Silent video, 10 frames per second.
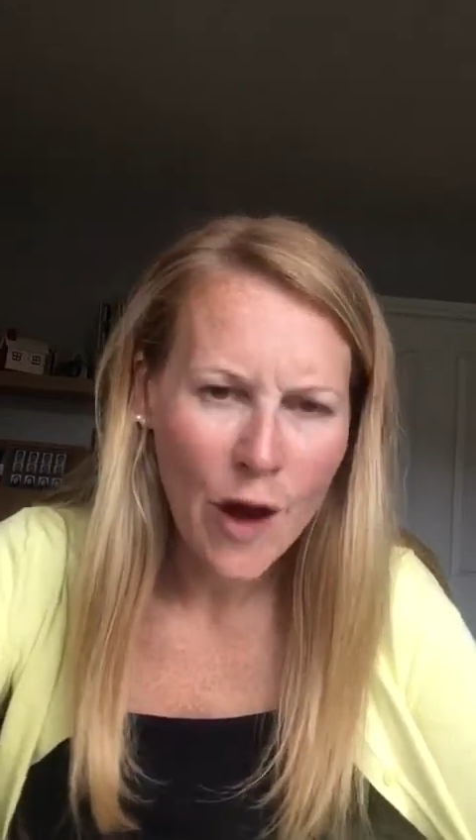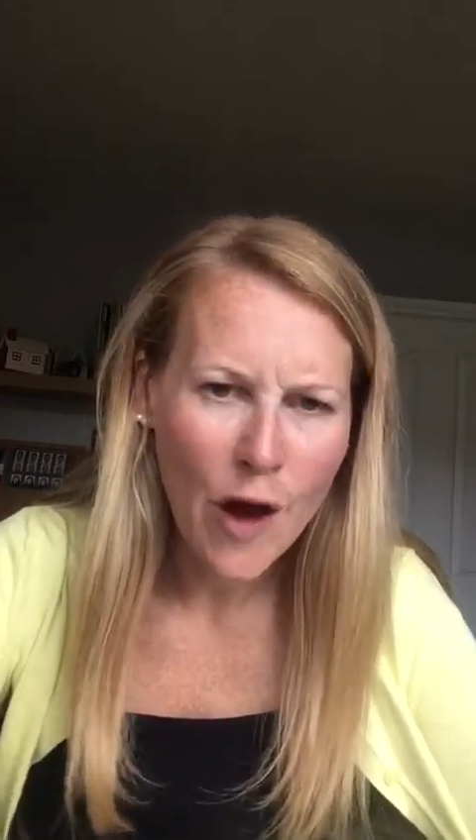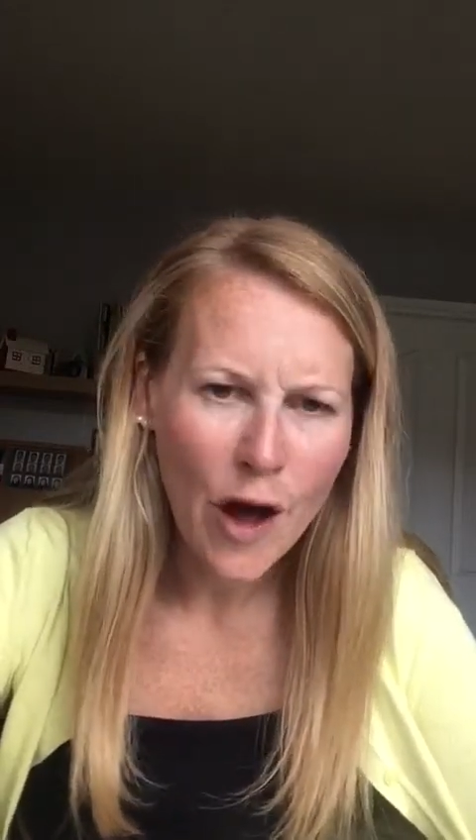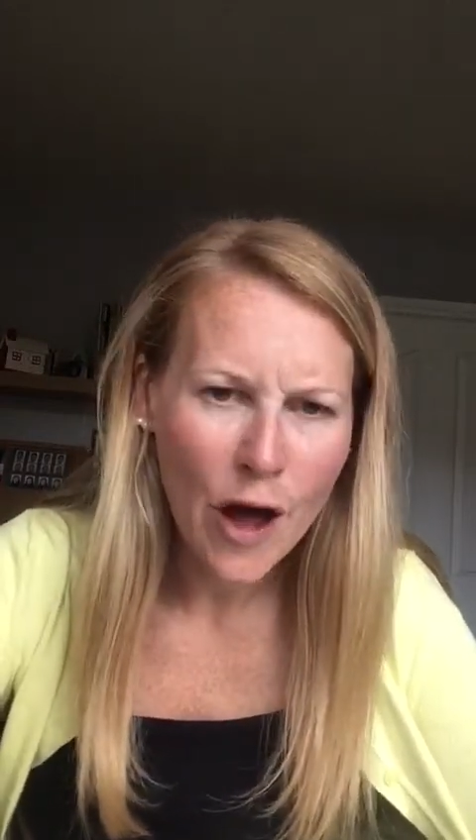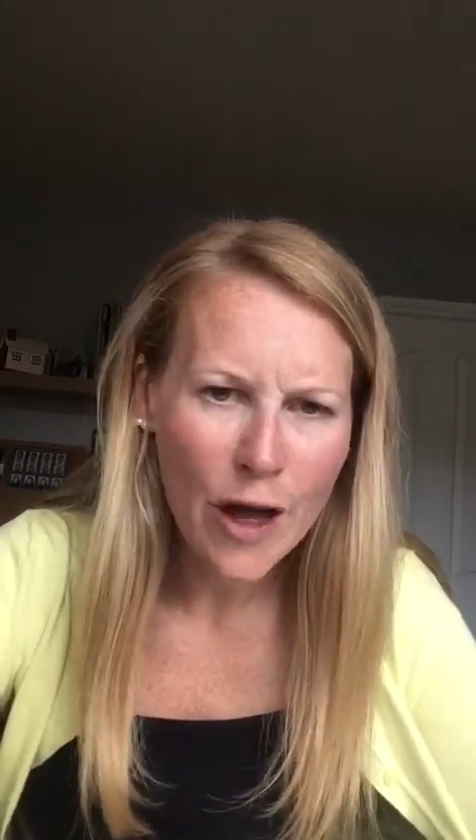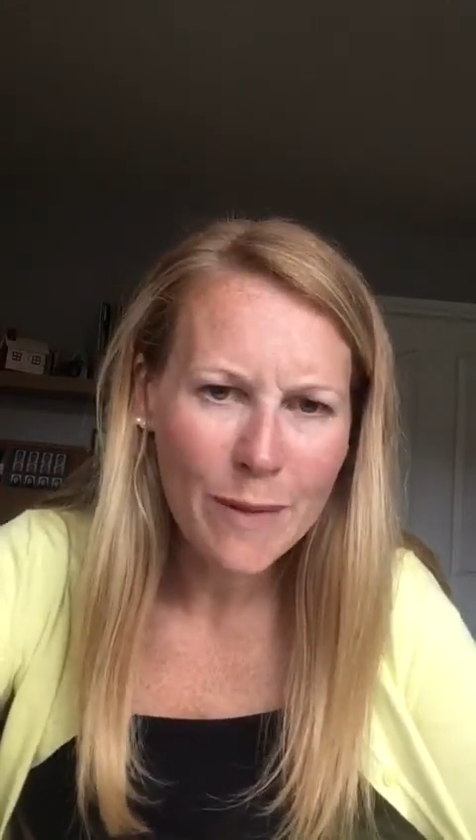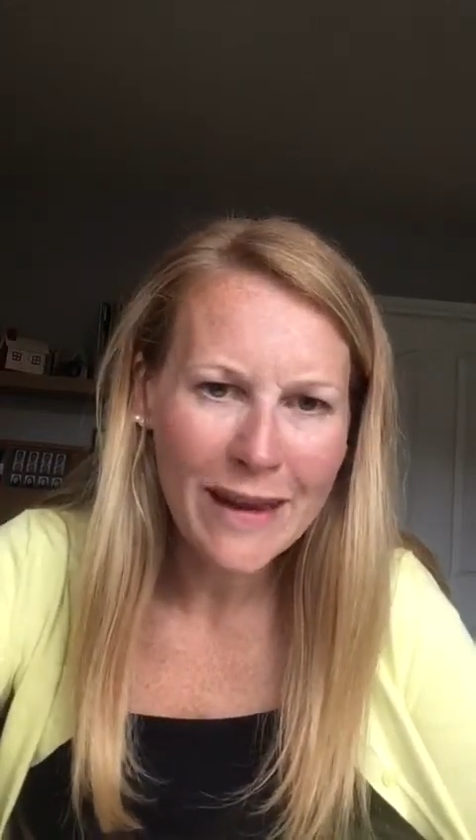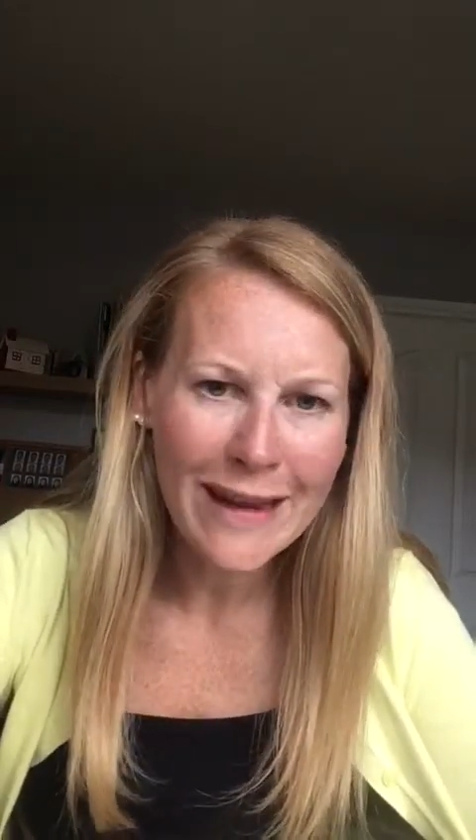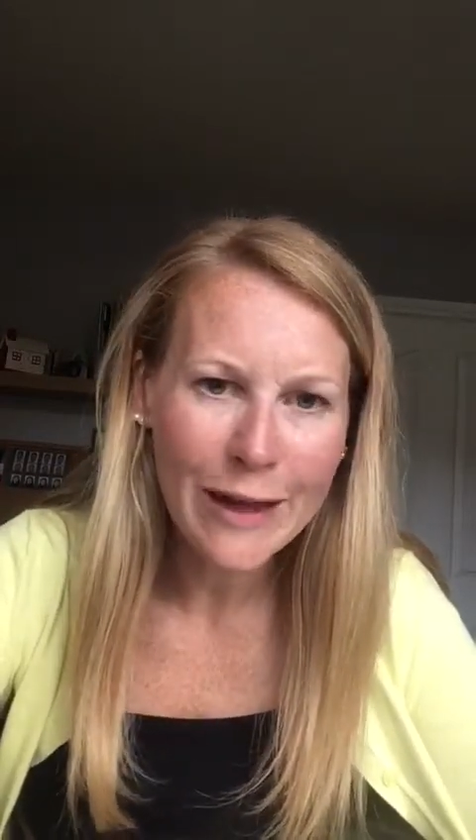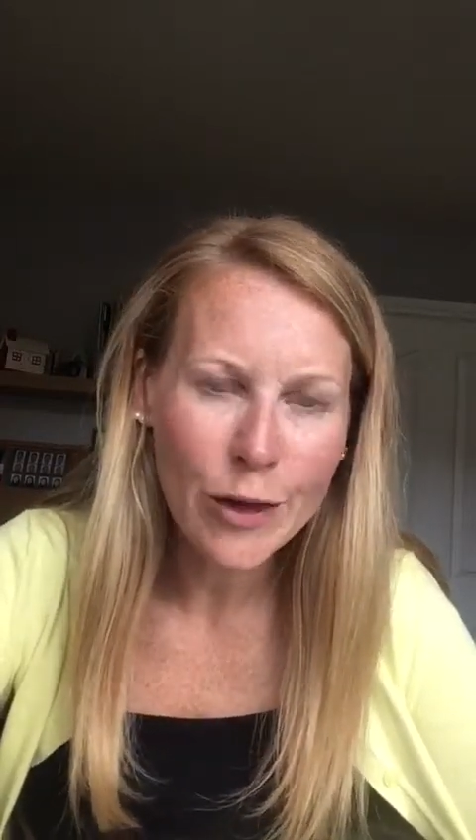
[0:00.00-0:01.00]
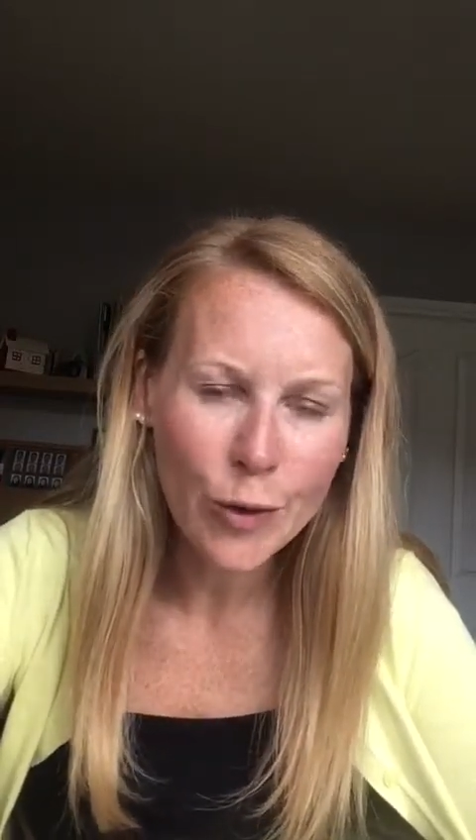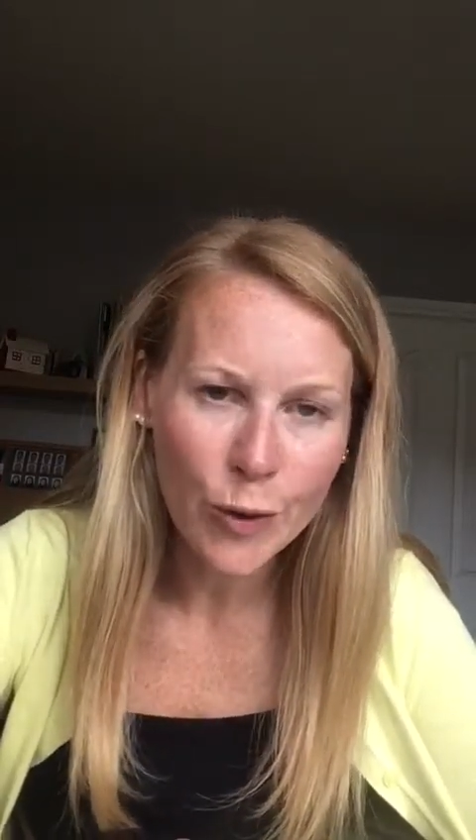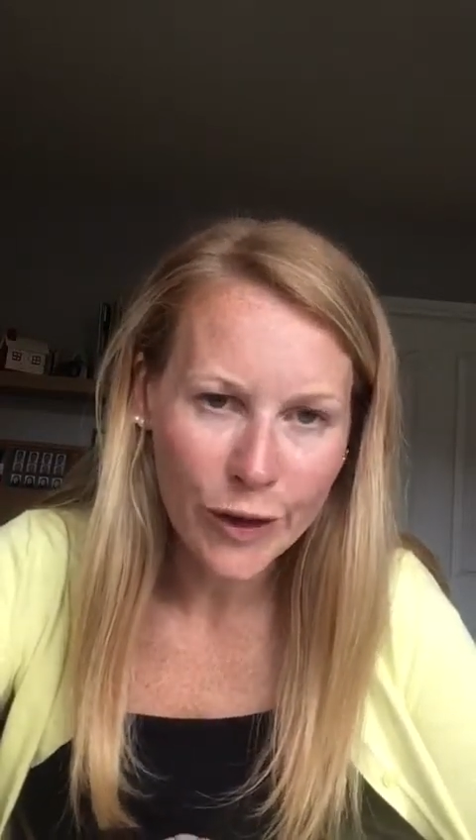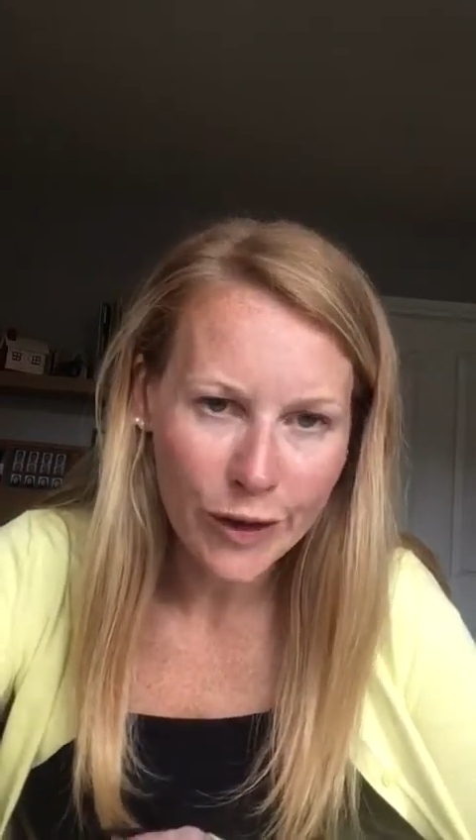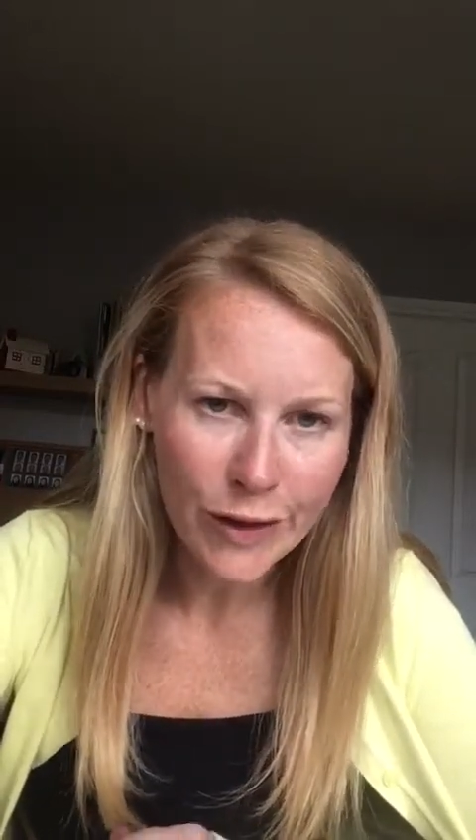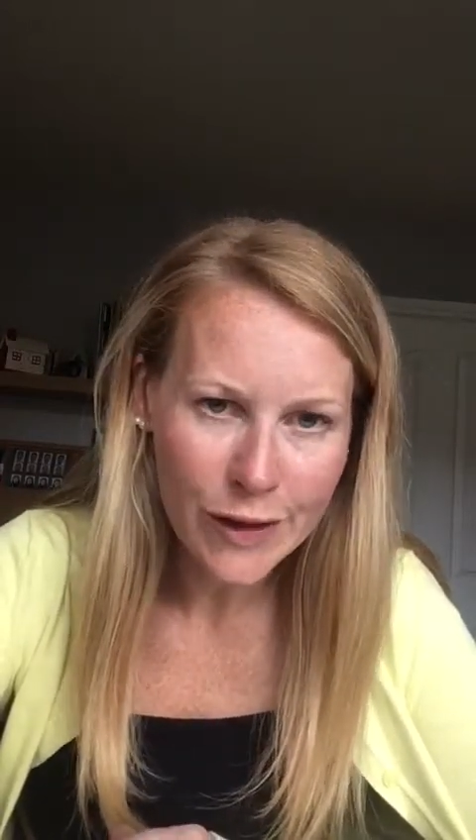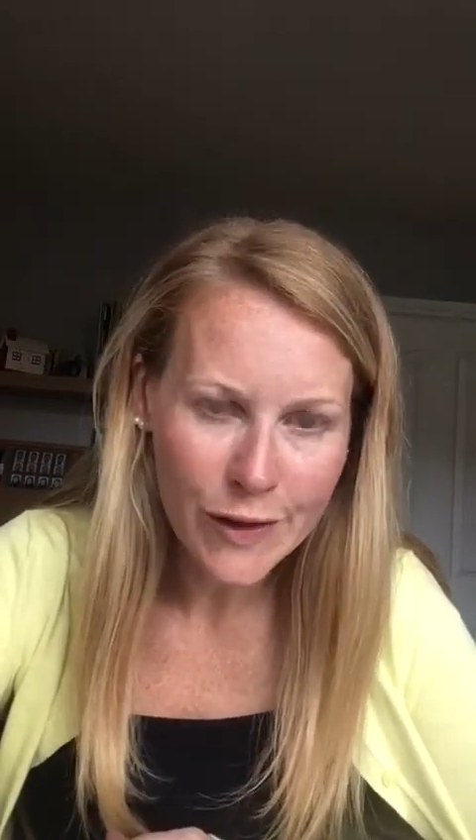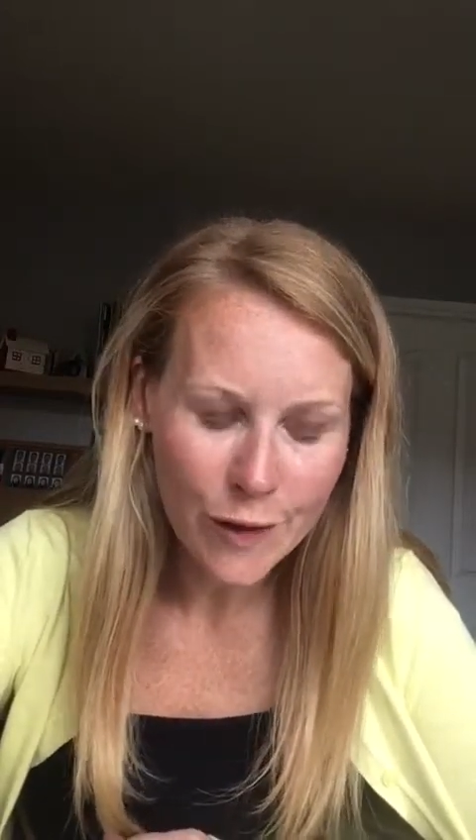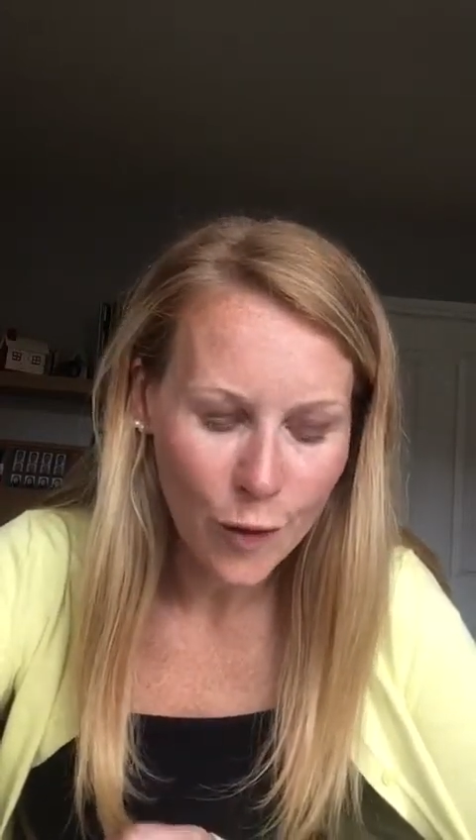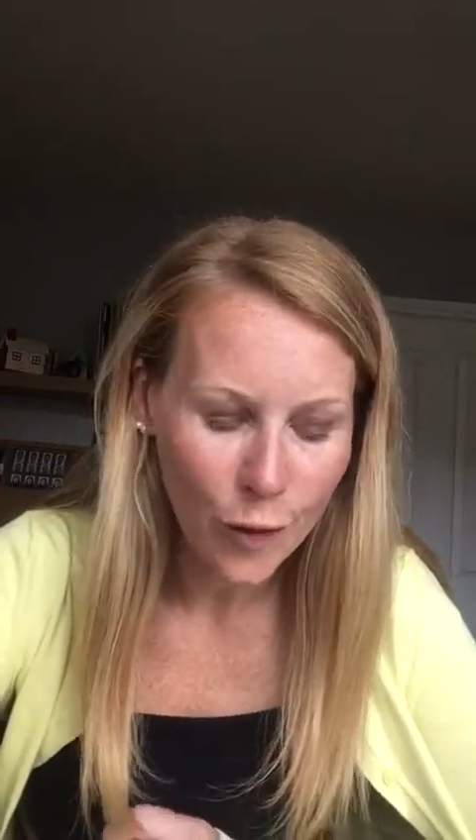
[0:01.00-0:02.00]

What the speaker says: How many corners,